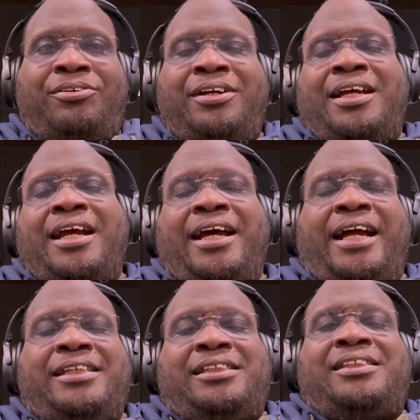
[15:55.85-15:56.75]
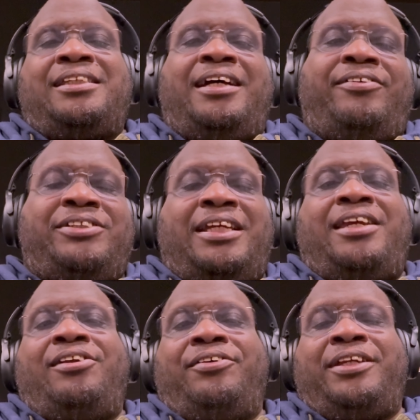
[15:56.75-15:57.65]
And I just I was
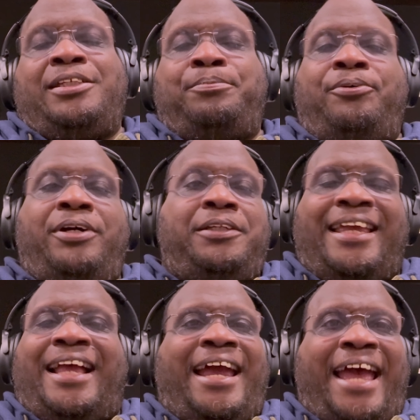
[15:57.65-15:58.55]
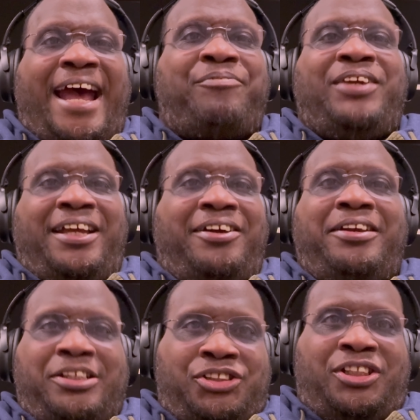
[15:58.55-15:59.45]
like, you know, at this point, I have to get
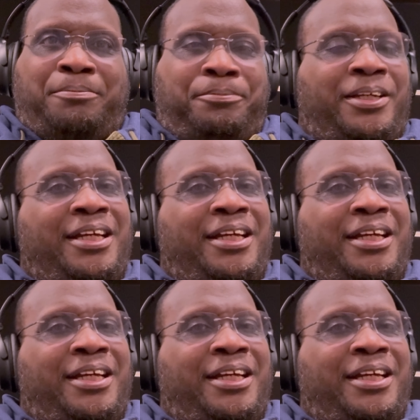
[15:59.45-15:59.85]
on this ship,